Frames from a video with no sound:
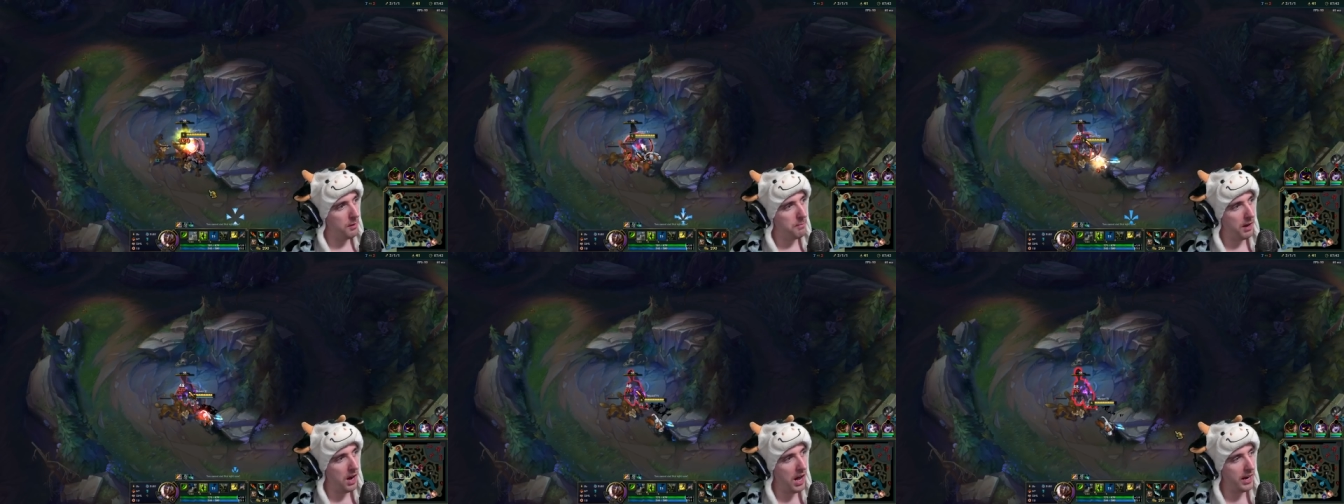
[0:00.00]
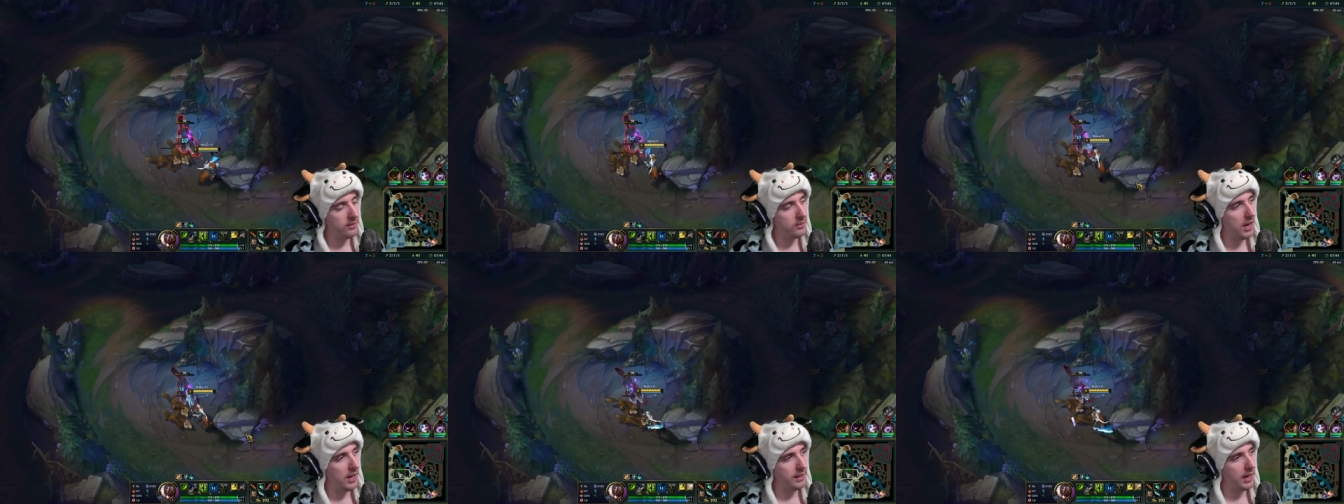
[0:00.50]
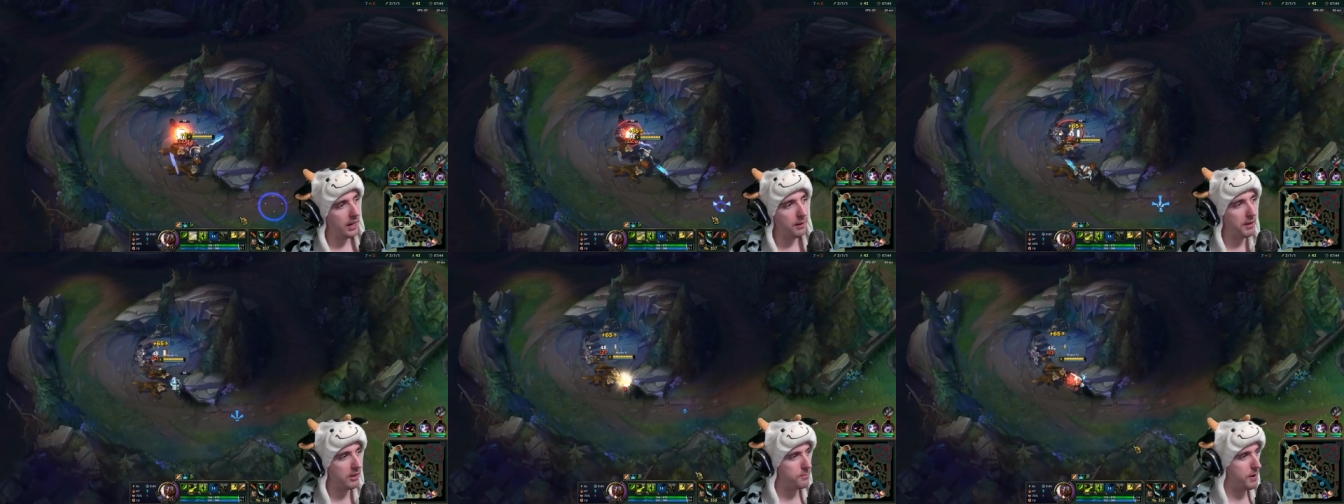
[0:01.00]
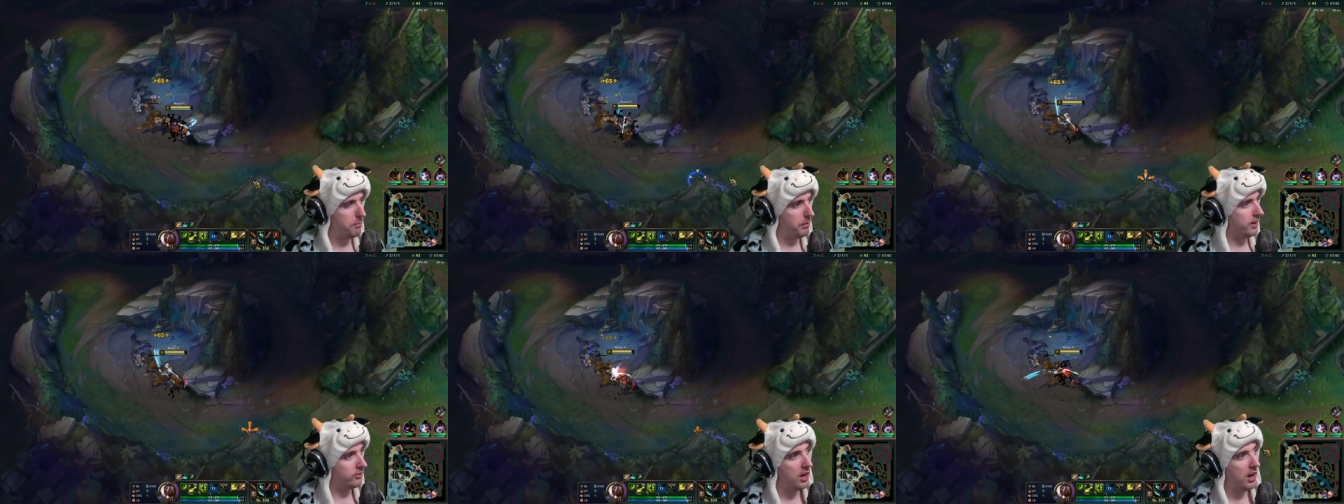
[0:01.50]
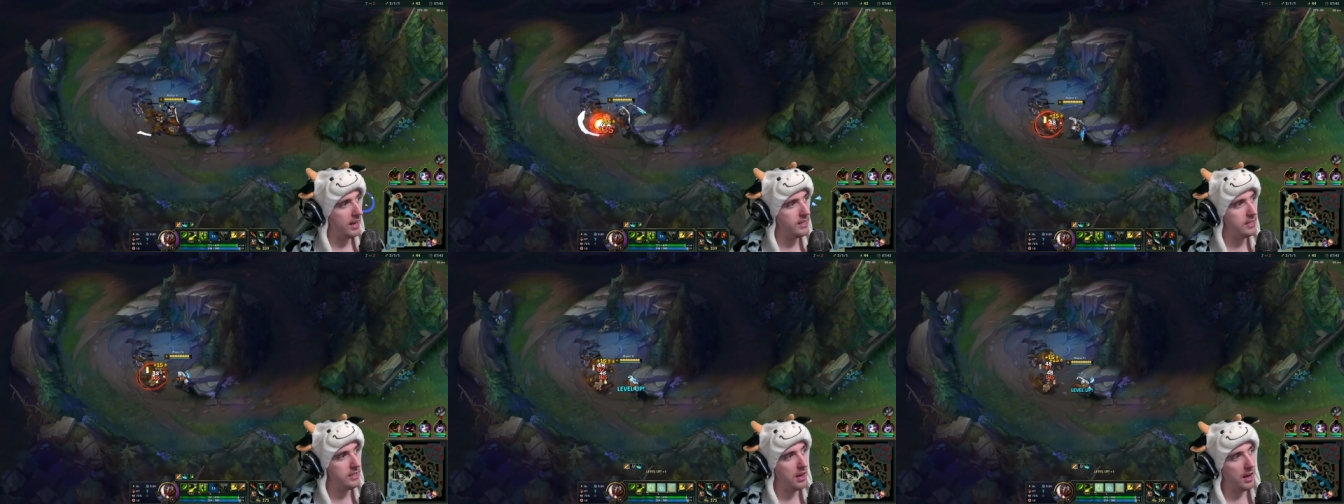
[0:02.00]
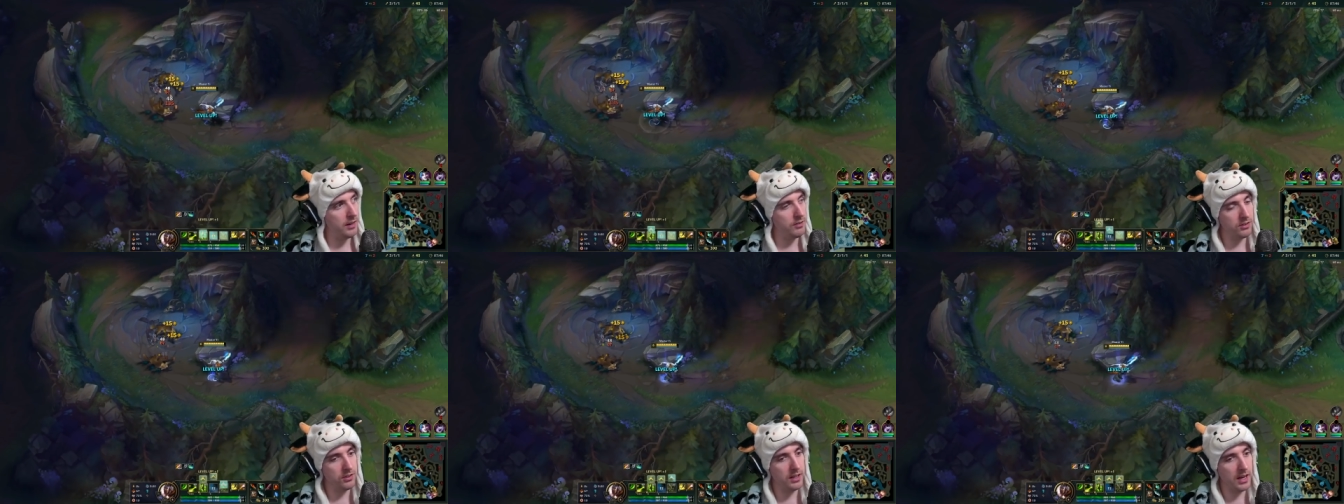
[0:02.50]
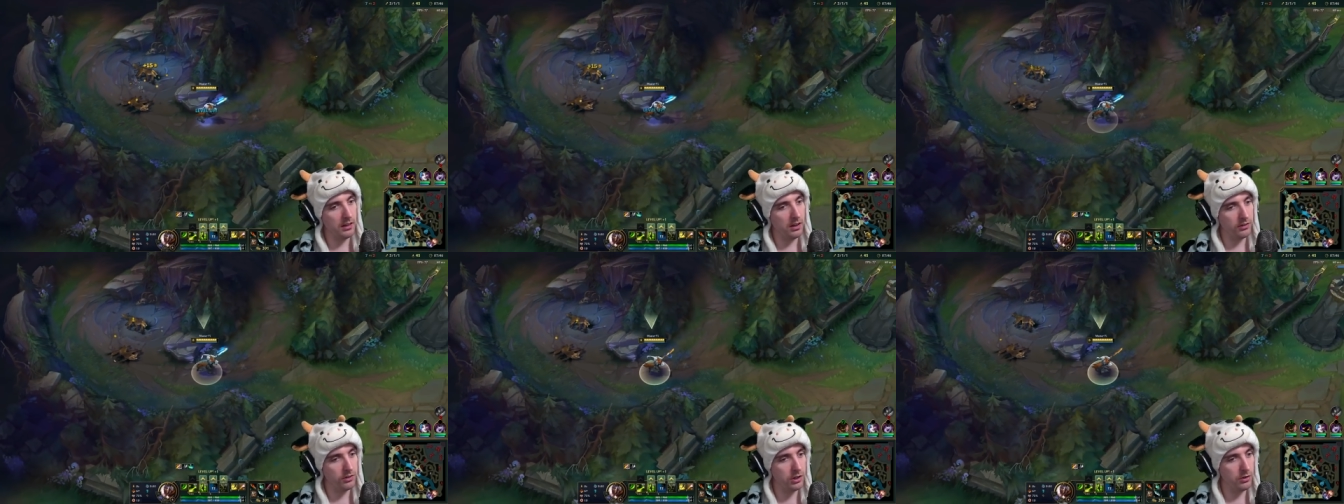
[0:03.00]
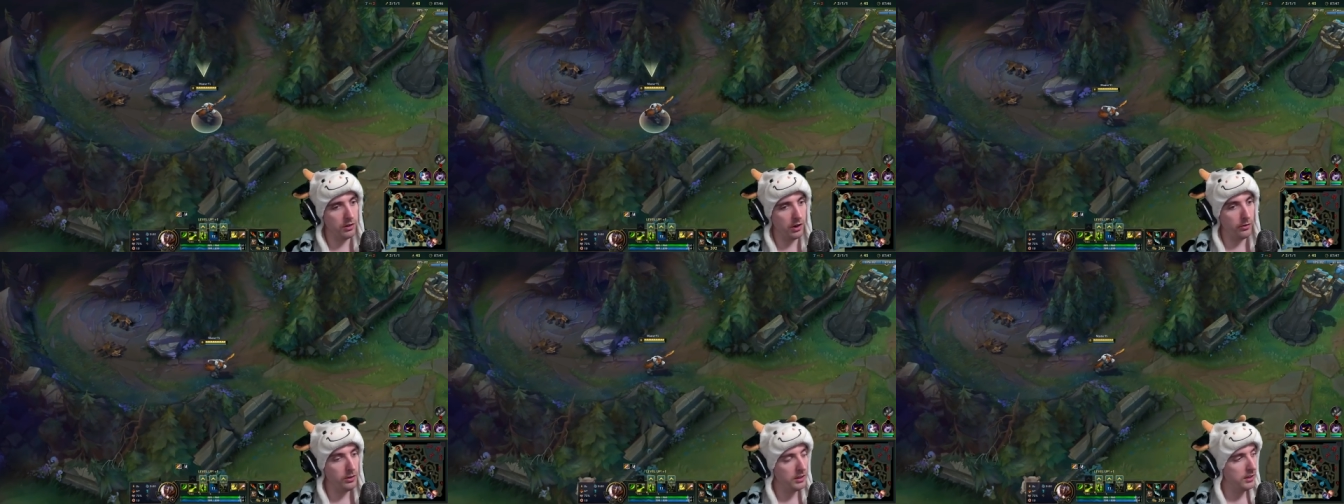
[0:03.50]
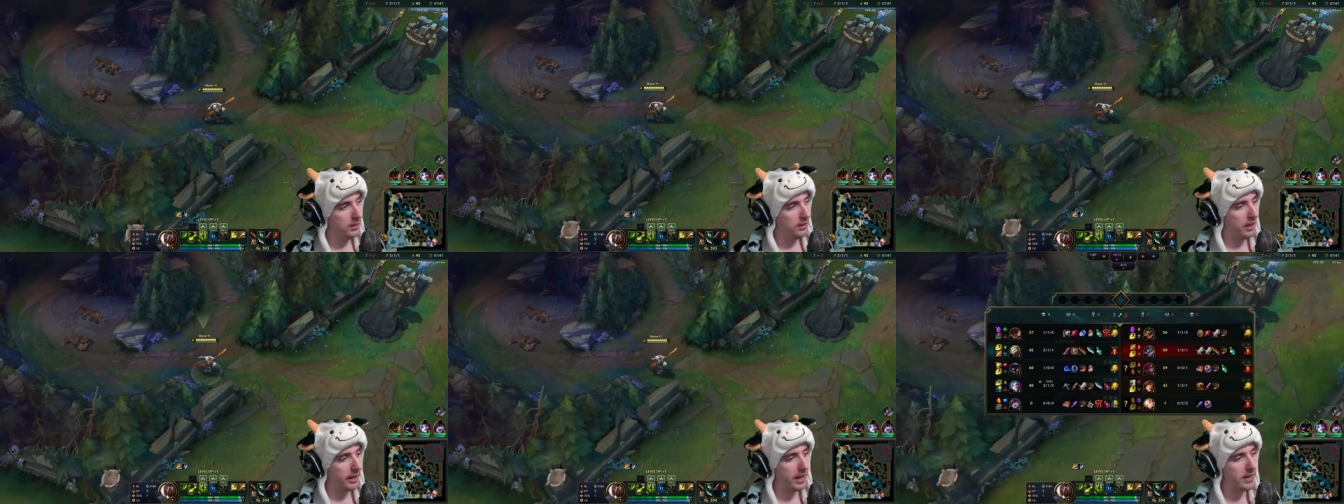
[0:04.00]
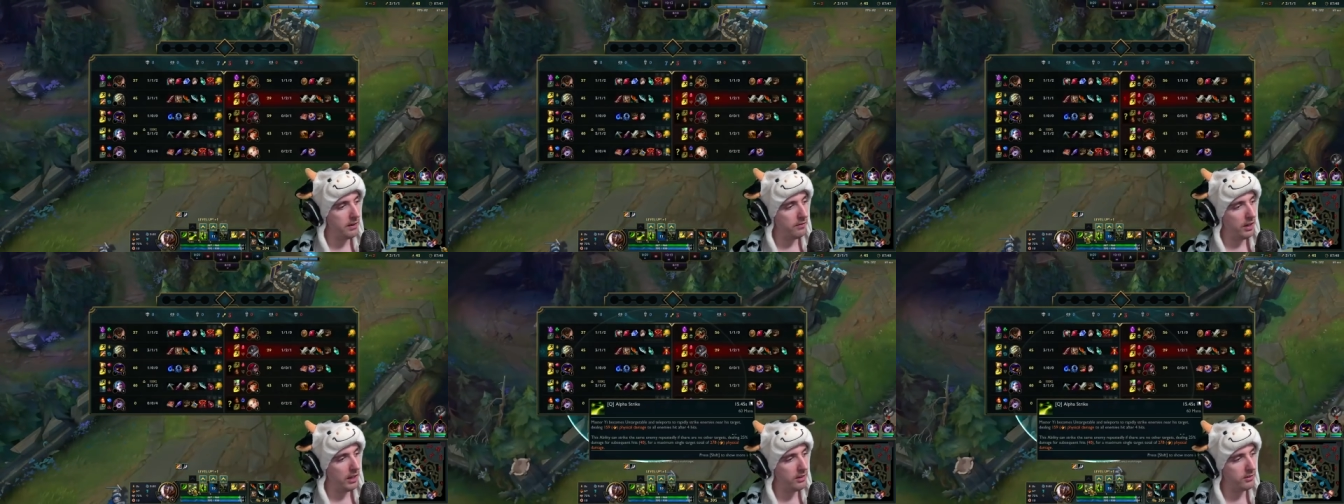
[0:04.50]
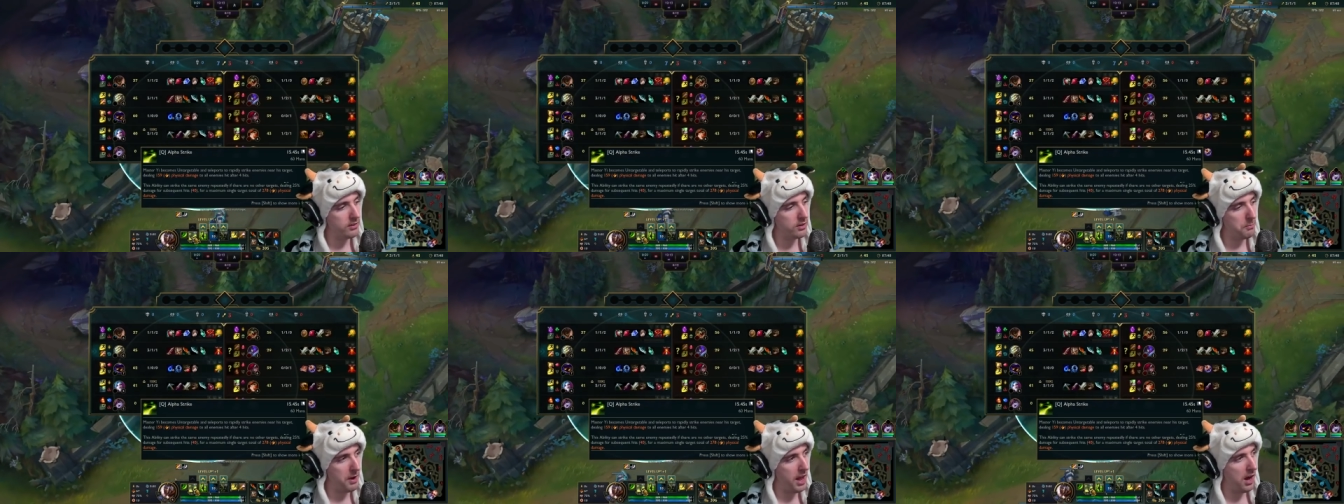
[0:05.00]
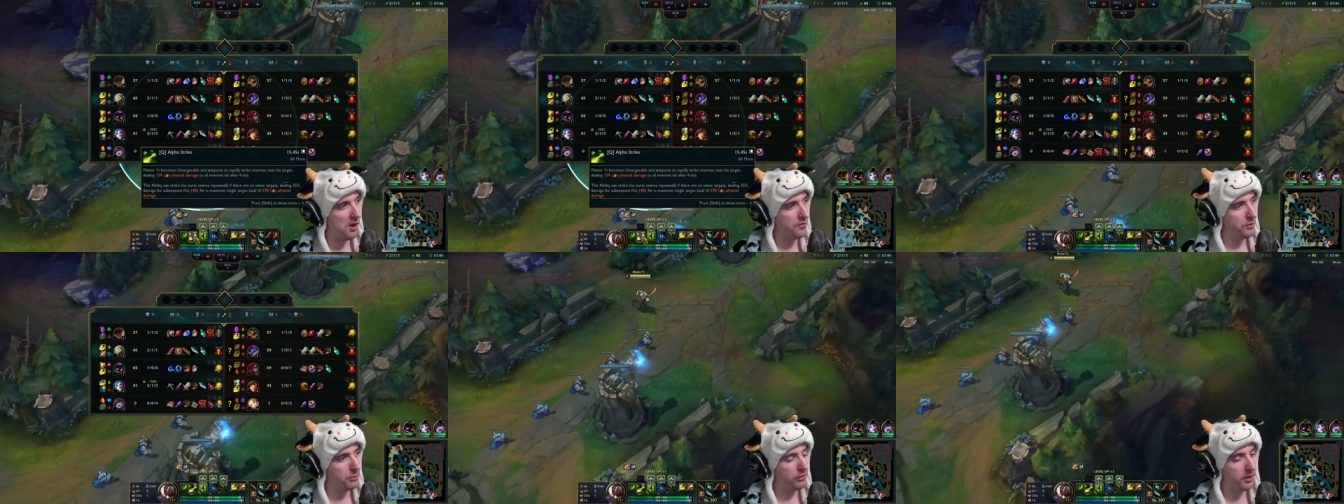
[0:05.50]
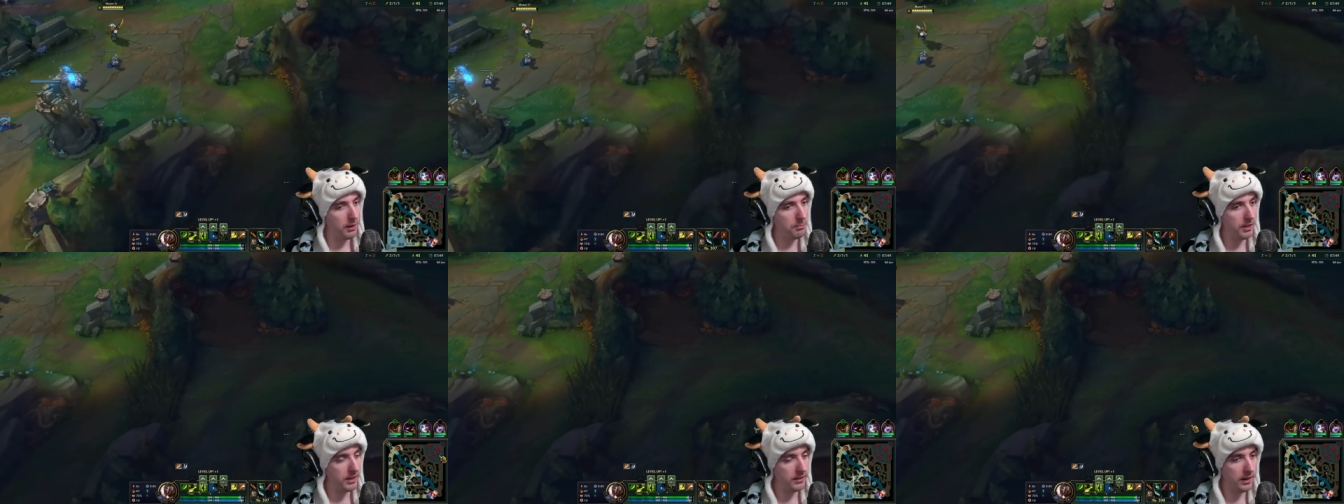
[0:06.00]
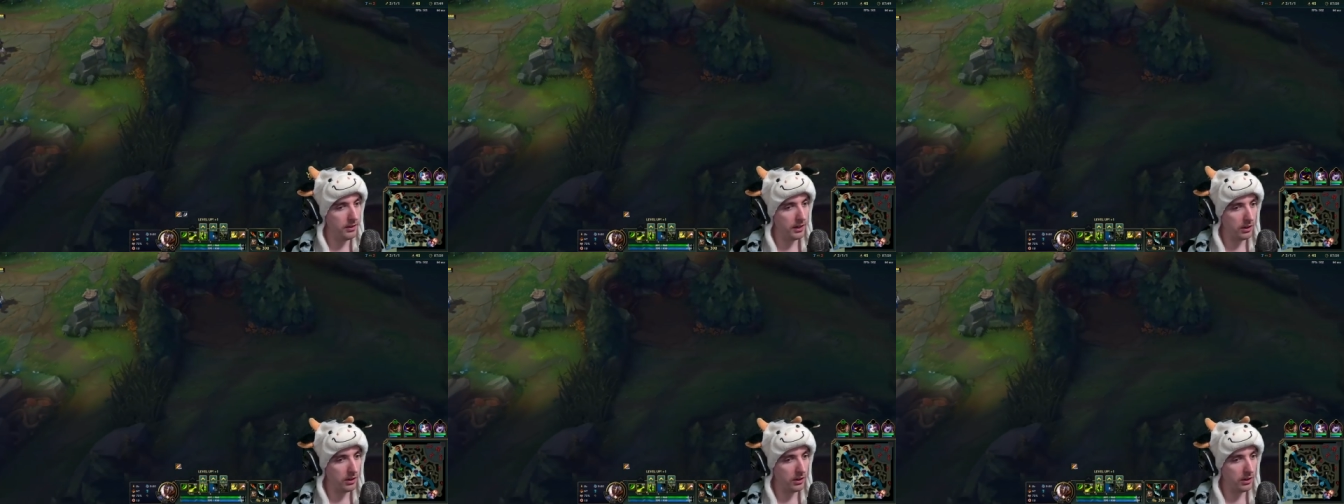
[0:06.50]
But honestly, I thought I could make some outplays. I did not even see that Lux Q, though. Like, I didn't realize until my alpha was, like, blanked out and I